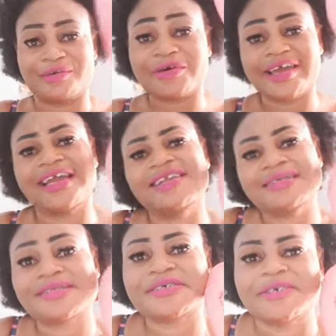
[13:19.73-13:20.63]
Go get
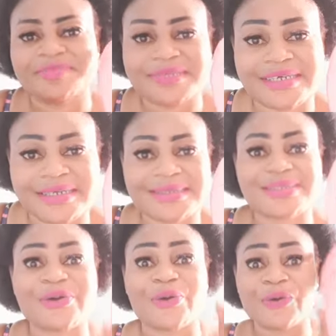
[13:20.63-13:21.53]
this cream,
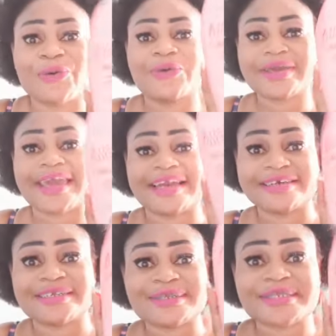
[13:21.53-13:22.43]
sis. Go
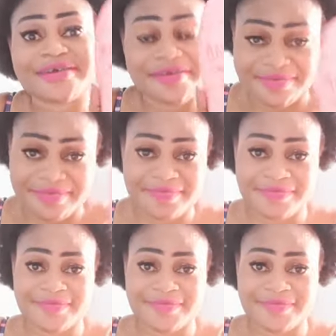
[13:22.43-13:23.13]
get this cream.